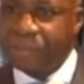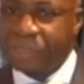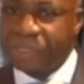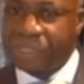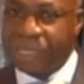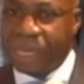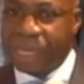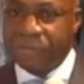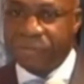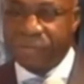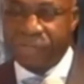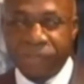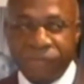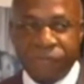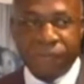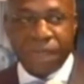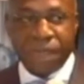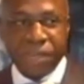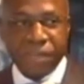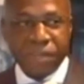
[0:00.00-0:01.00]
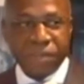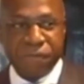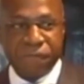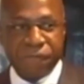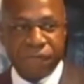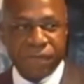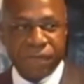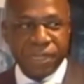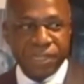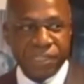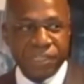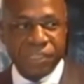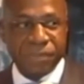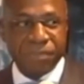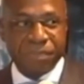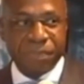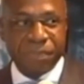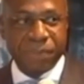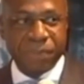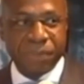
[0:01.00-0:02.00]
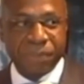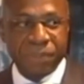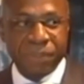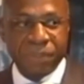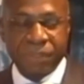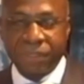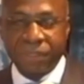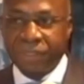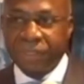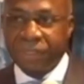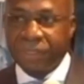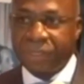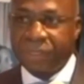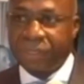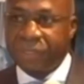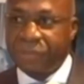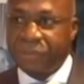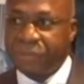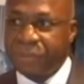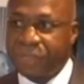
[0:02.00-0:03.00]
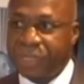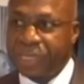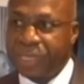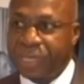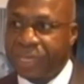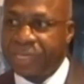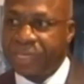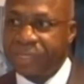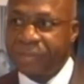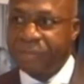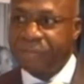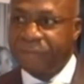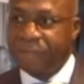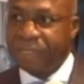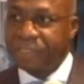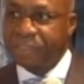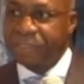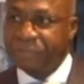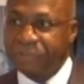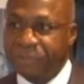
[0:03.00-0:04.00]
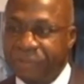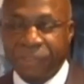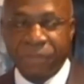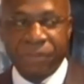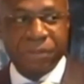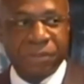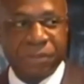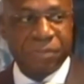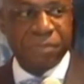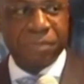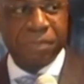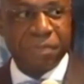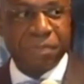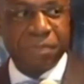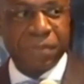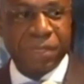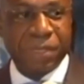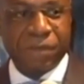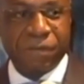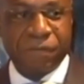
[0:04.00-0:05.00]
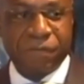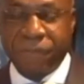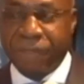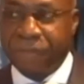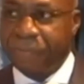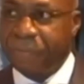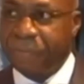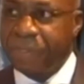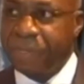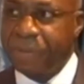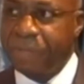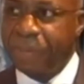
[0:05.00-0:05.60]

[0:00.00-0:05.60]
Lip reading: you try to define your friendship looking at the face of your of the